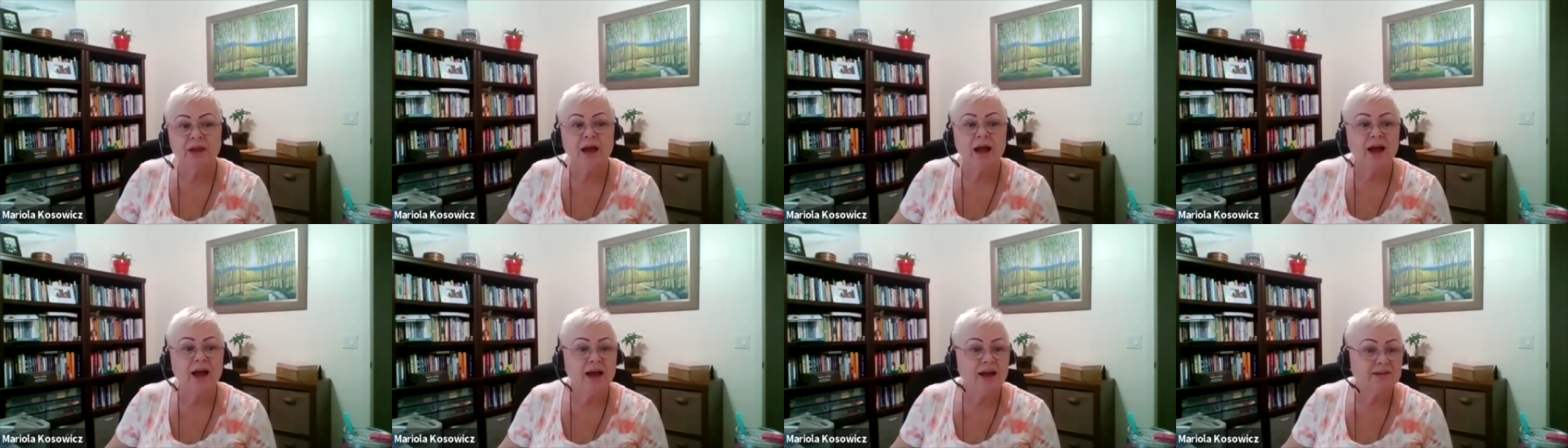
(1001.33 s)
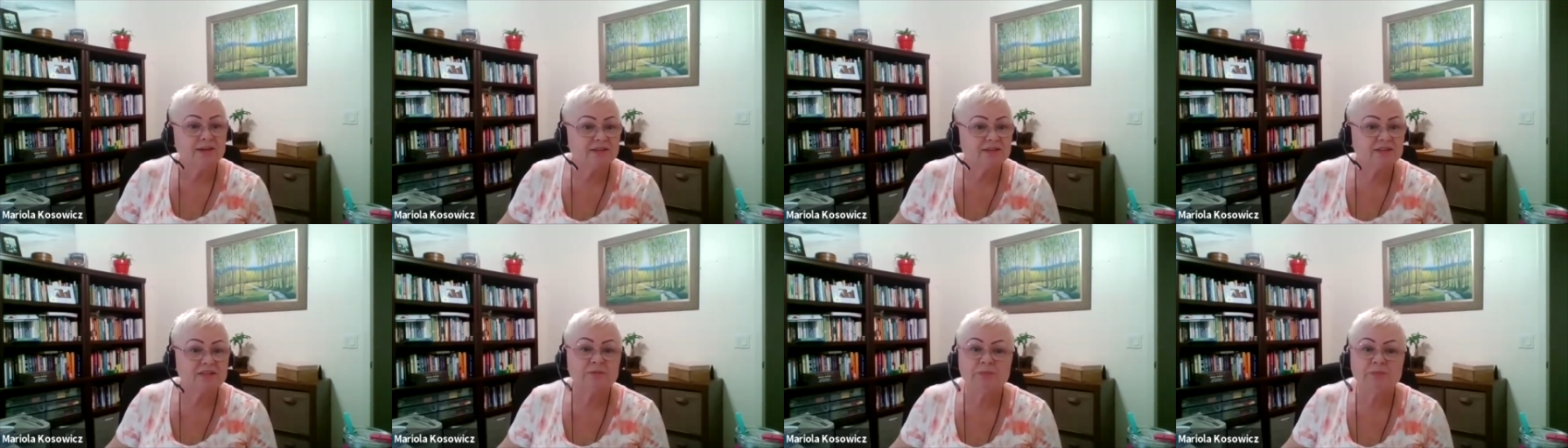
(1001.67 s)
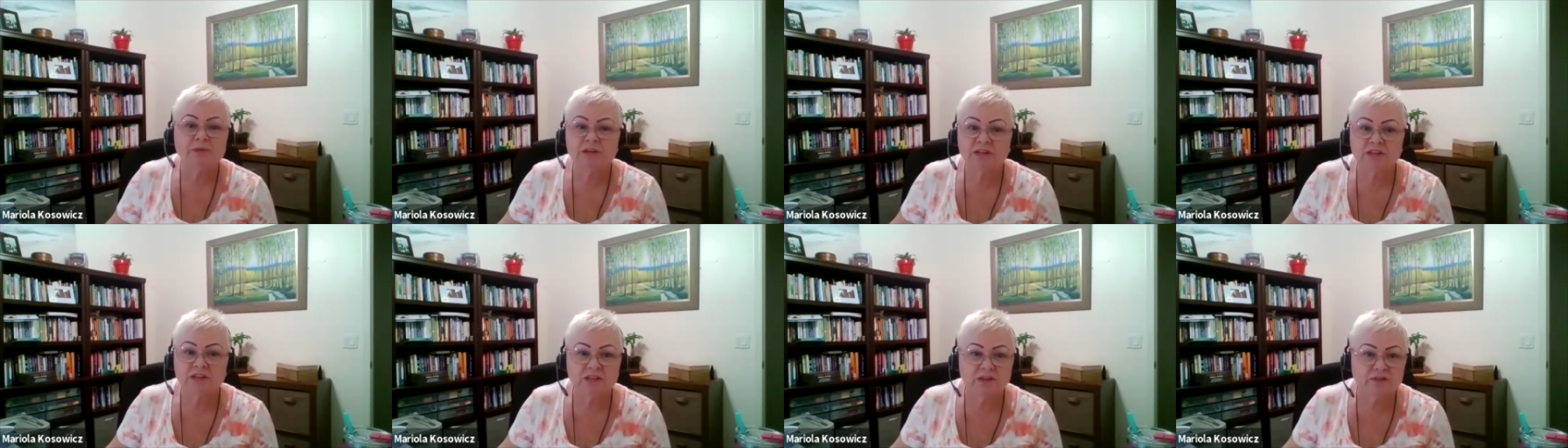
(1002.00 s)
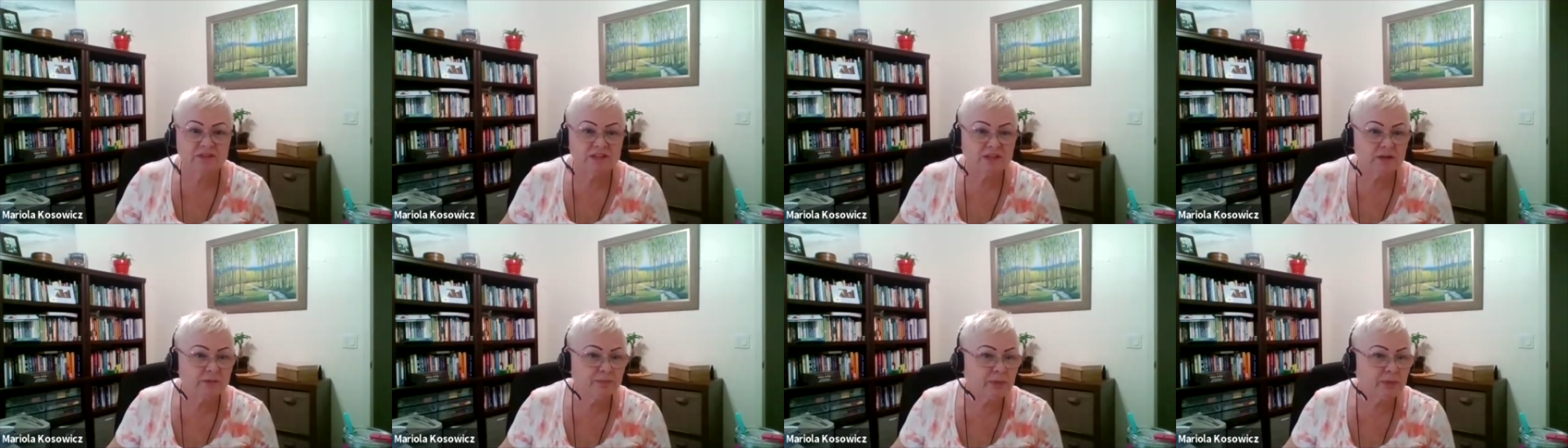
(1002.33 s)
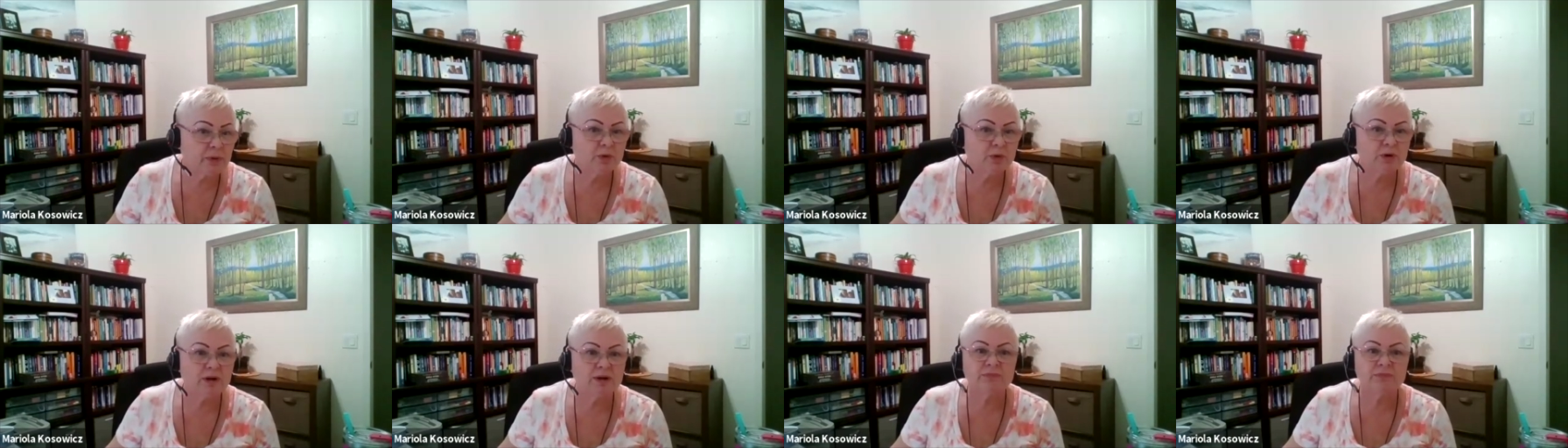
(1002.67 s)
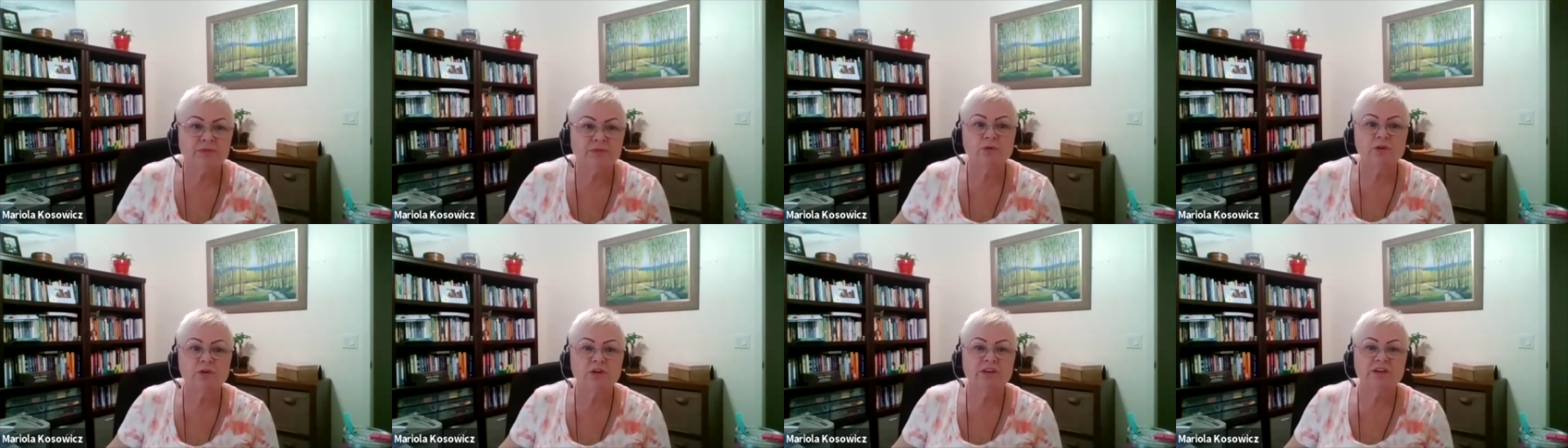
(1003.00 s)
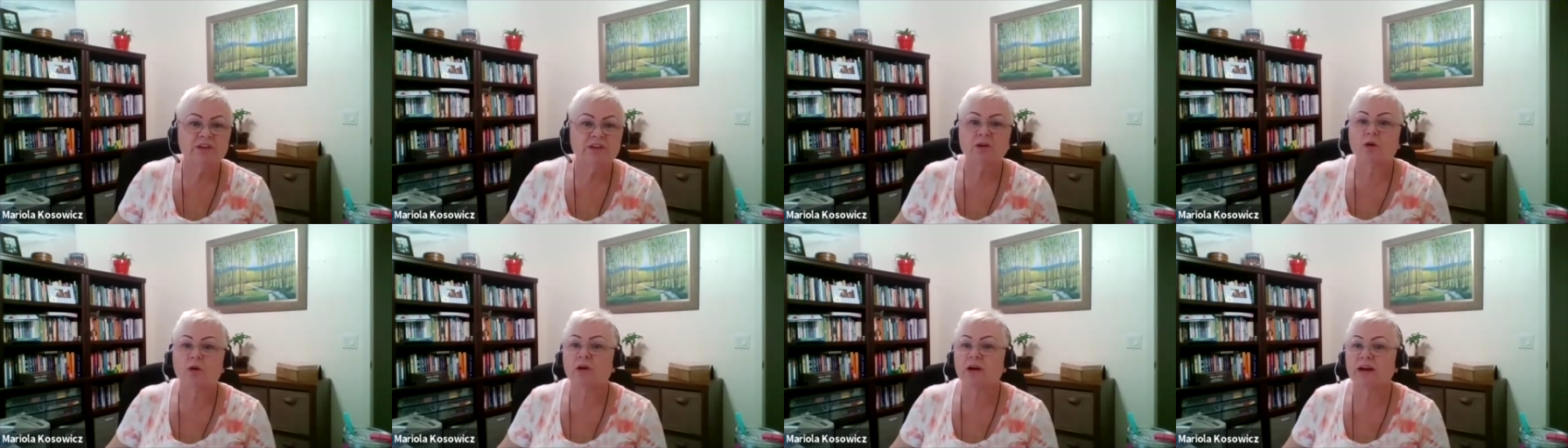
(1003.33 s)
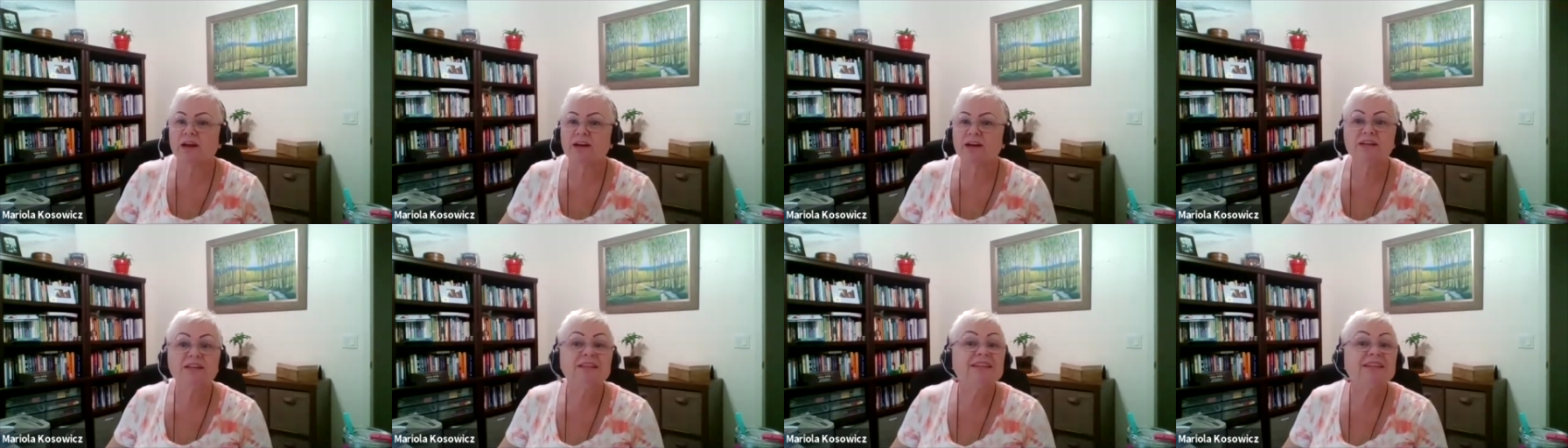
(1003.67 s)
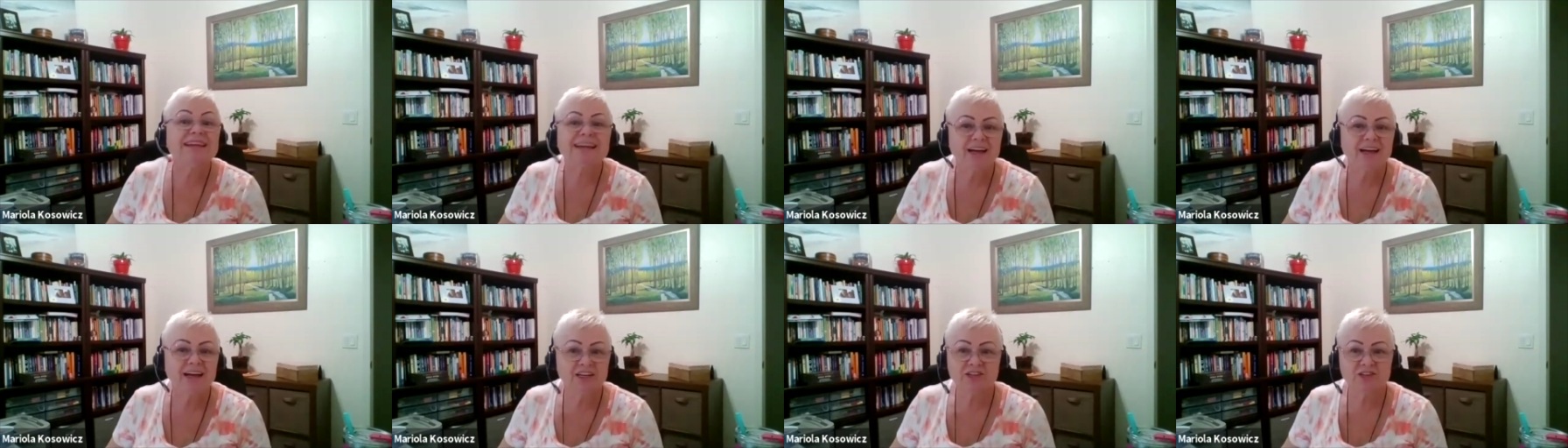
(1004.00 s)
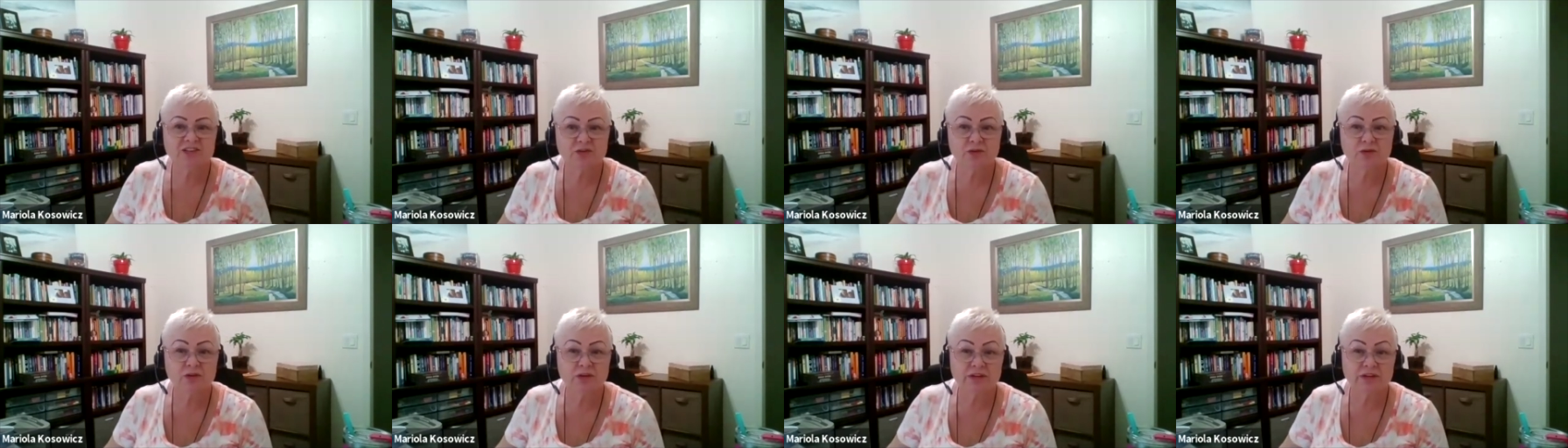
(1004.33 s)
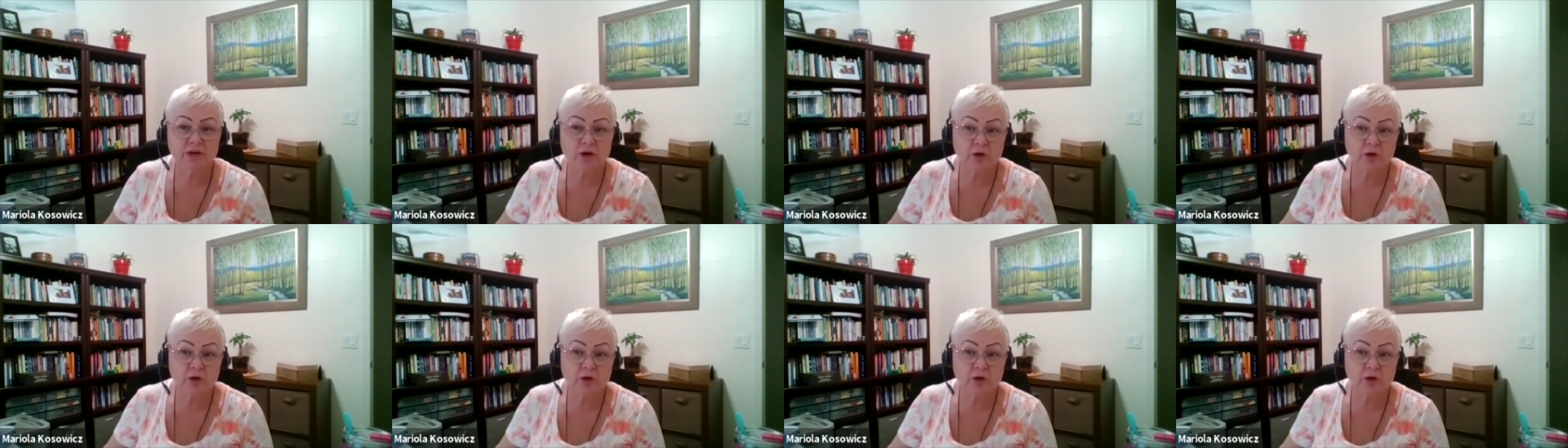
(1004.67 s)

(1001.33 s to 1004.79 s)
Ask spirit if their program to clear or anything else to clear.